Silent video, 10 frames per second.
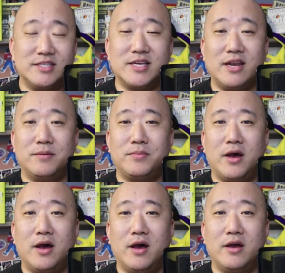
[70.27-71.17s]
Did sign up
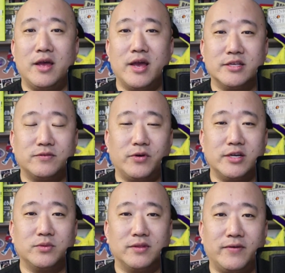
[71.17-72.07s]
as a
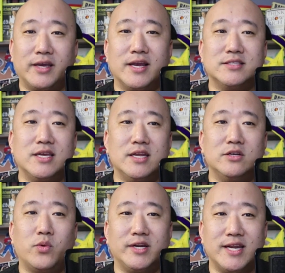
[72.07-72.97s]
free agent with the Vikings
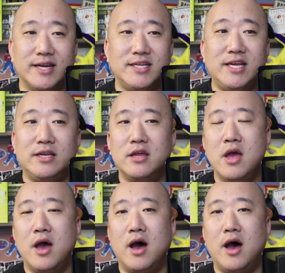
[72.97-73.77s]
in 2019